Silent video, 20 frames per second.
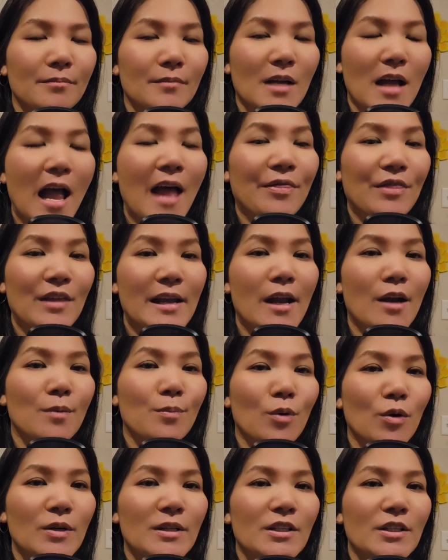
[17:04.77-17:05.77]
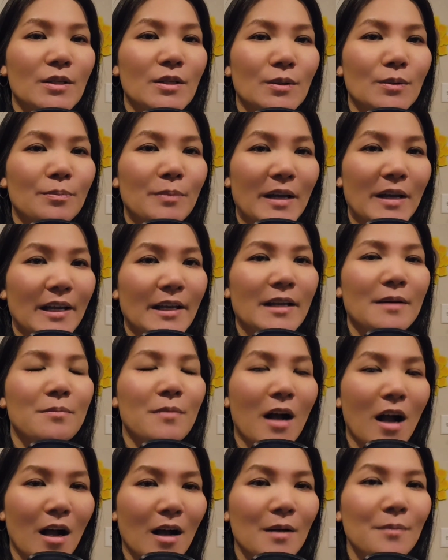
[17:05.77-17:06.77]
at the airport to pick him
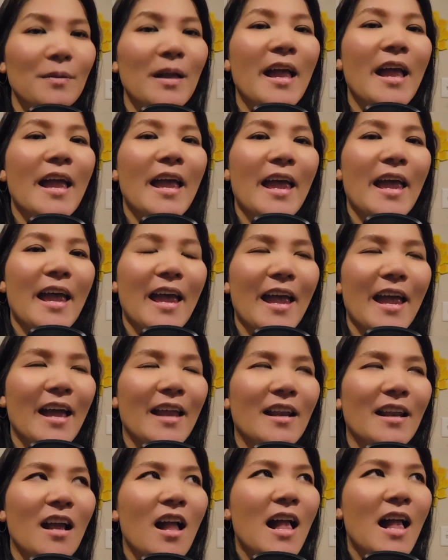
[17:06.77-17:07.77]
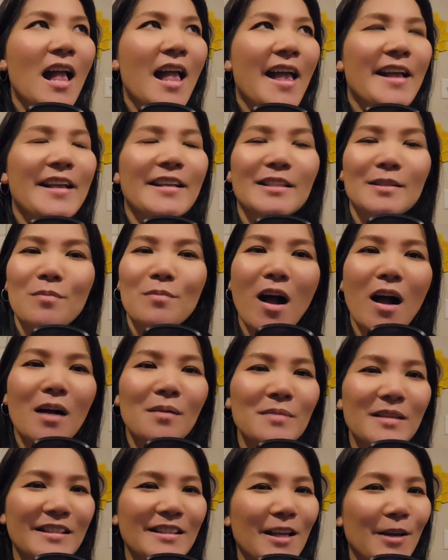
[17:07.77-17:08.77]
up. And his
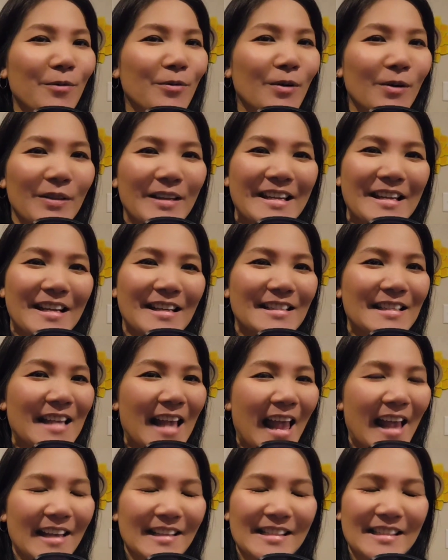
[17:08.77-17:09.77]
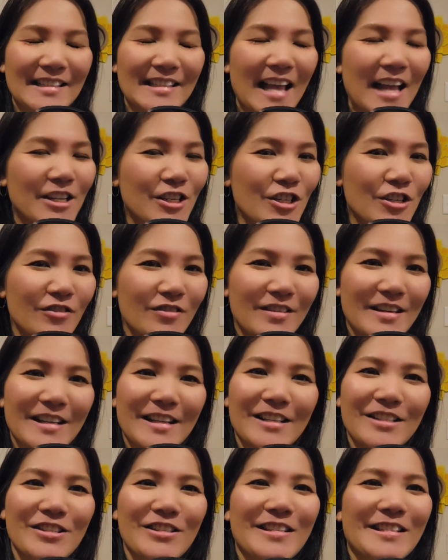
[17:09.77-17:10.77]
mom is like really
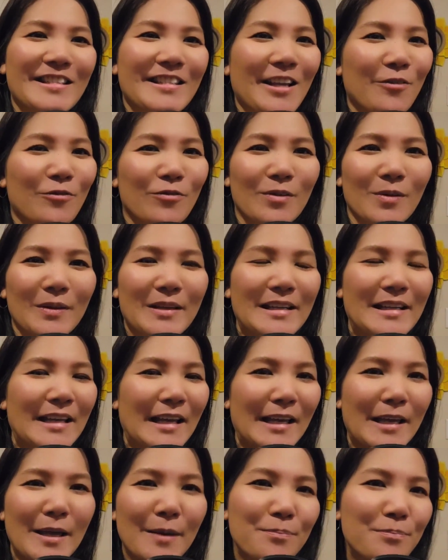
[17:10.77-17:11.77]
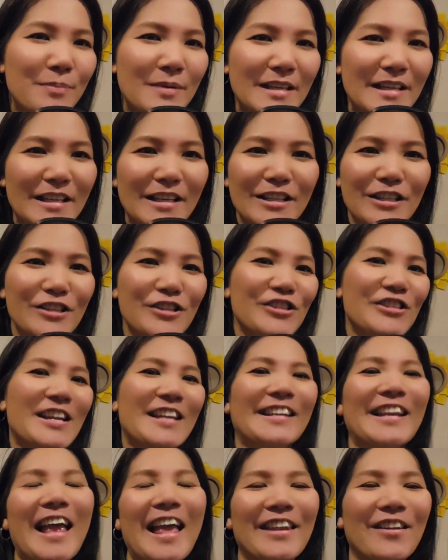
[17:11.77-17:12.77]
eccentric. She's like really hippie-ish
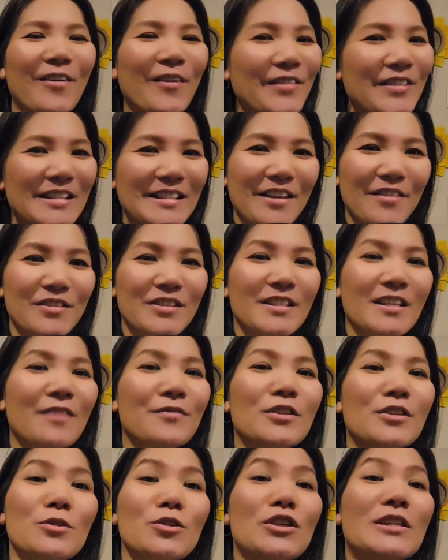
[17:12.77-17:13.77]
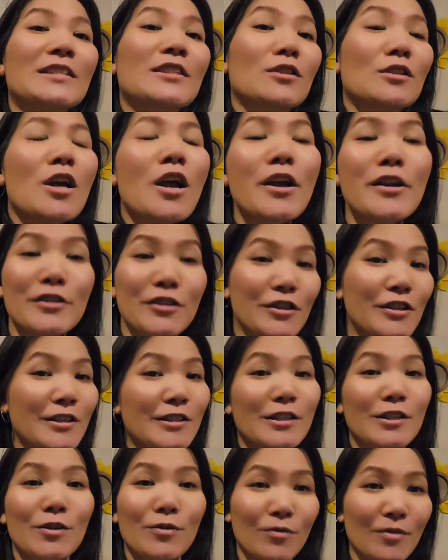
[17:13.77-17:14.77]
and, and all this other stuff. So she's
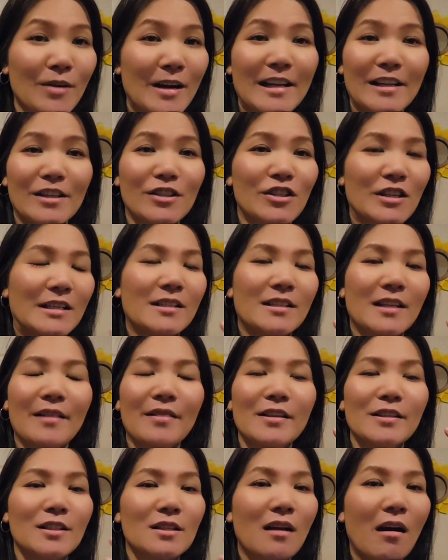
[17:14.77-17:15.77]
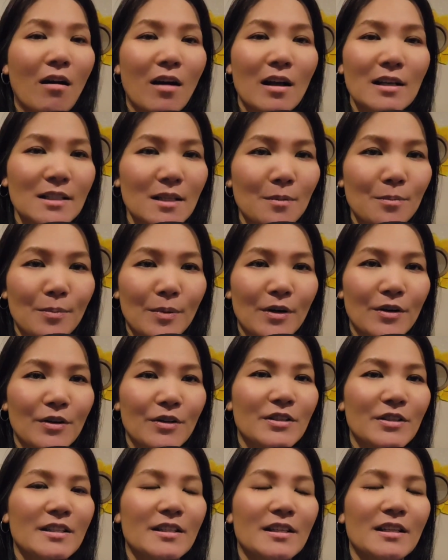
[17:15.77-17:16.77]
she's great. She's like this awesome
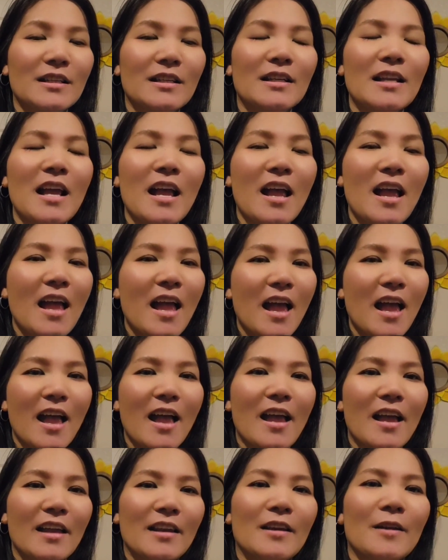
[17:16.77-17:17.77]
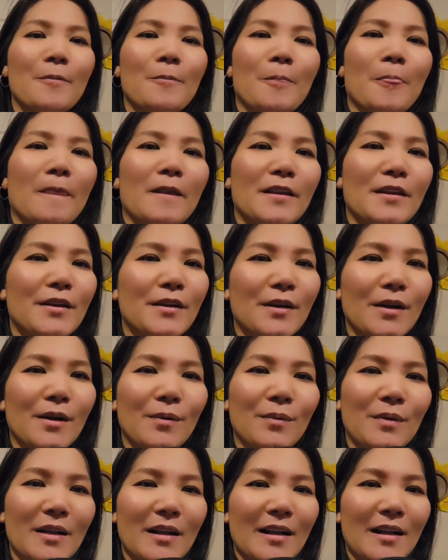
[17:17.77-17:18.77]
person. And, you
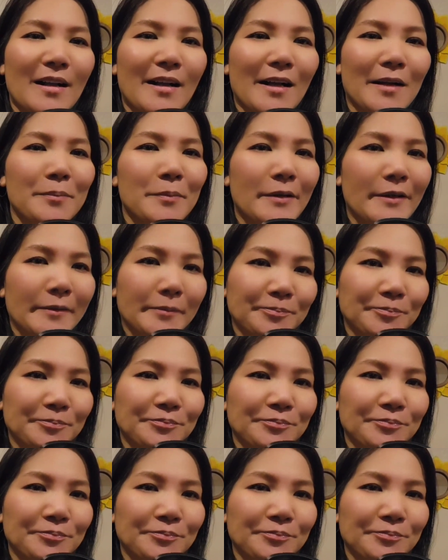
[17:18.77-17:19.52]
know, I mean,